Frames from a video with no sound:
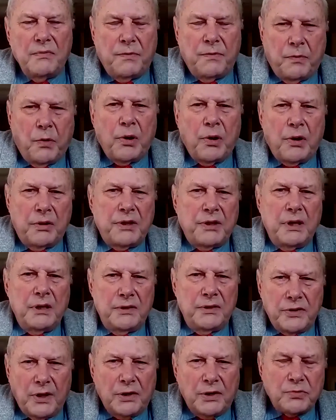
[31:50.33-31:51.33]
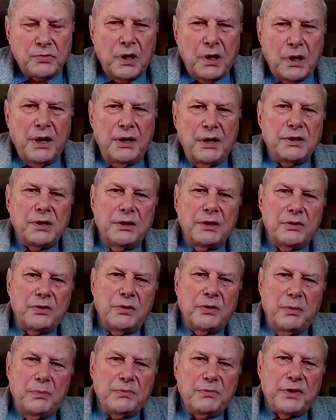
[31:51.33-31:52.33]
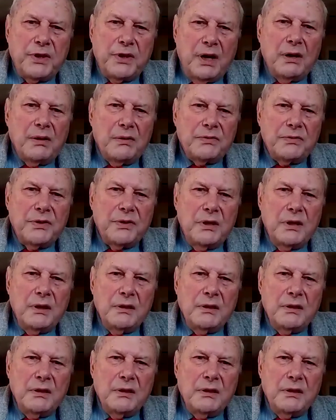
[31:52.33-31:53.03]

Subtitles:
For the Central Asians themselves,